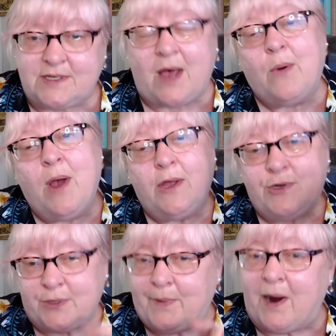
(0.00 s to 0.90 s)
So,
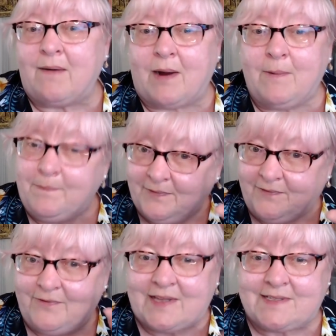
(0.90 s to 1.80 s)
tomorrow,
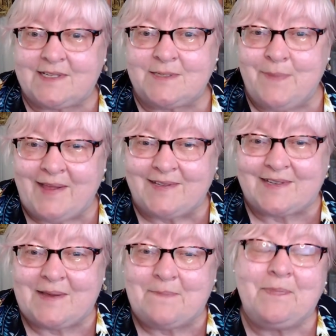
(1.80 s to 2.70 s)
fancy
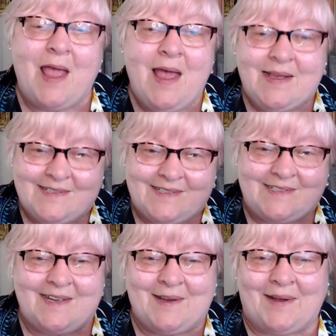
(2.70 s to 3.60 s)
schmancy.
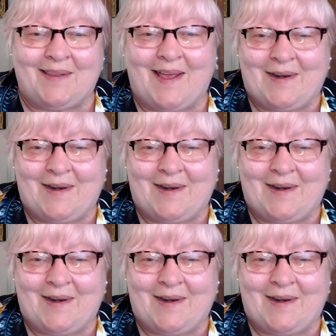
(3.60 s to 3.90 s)
See y'all